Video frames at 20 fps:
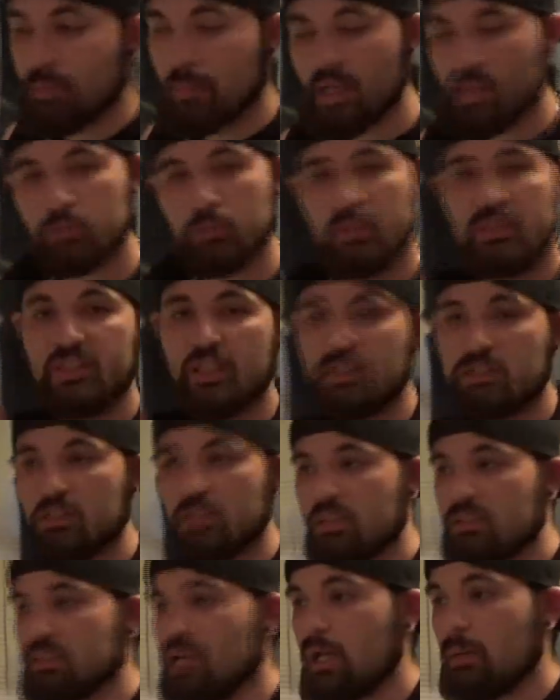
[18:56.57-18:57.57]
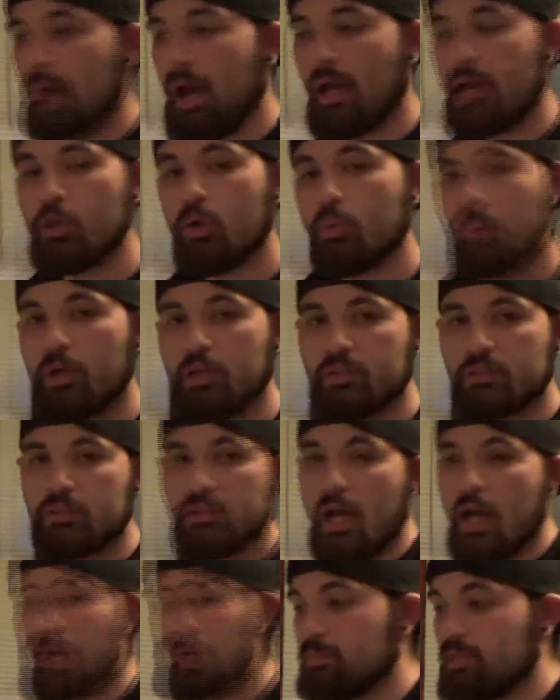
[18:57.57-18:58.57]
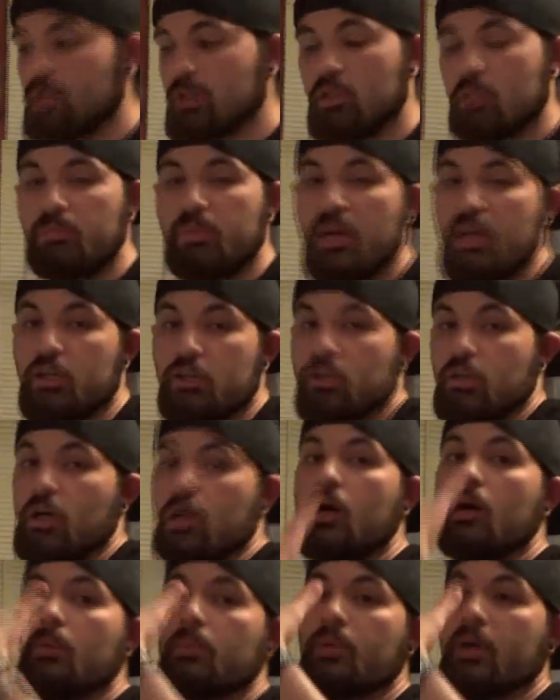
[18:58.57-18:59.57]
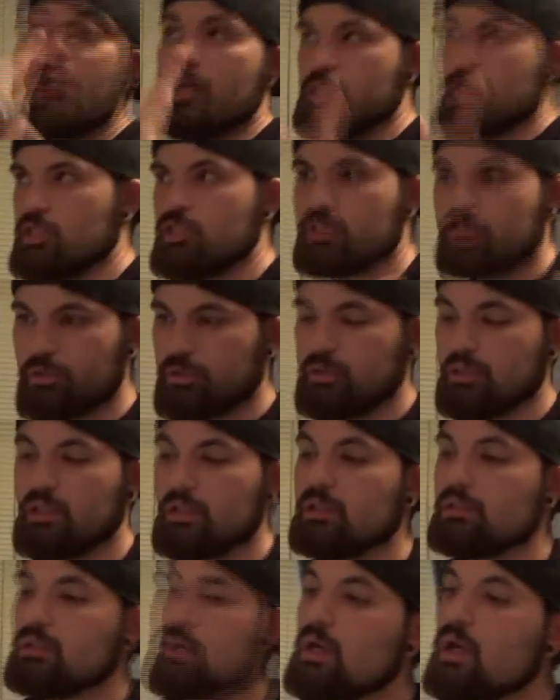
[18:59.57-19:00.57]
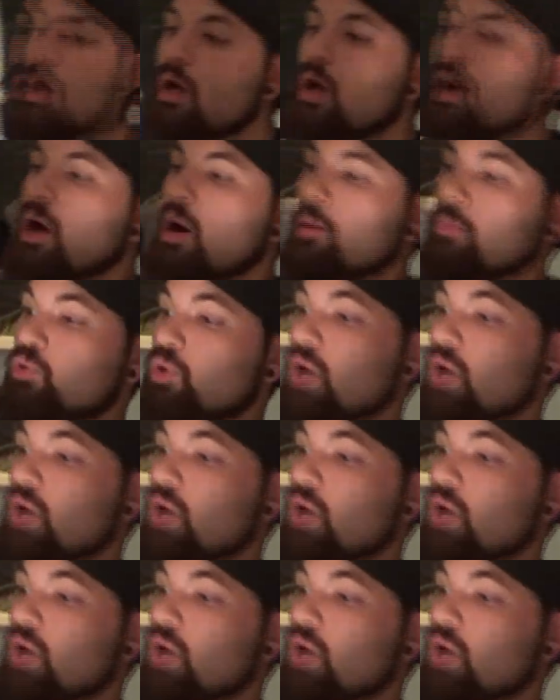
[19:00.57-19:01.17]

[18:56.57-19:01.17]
messed with my snakes in a long time. I know personally I could be in her picking her up and she's still going to eat. But